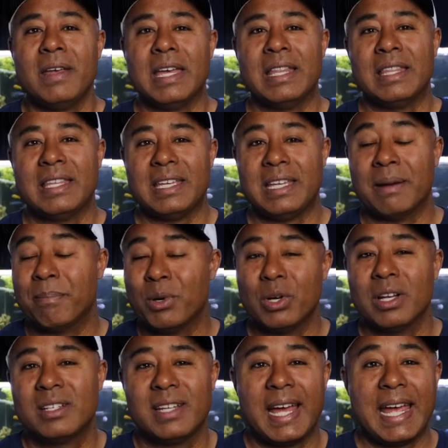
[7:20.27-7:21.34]

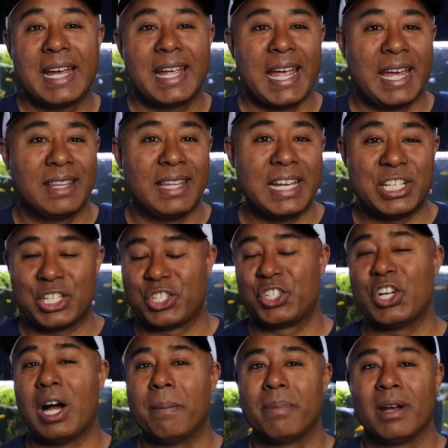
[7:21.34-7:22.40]
Mbuna tank, and they just
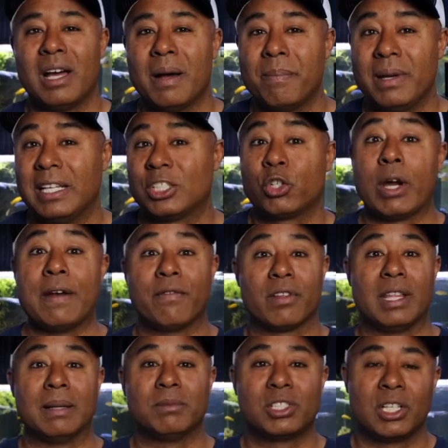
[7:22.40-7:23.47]
chomp it up, and it's great for them.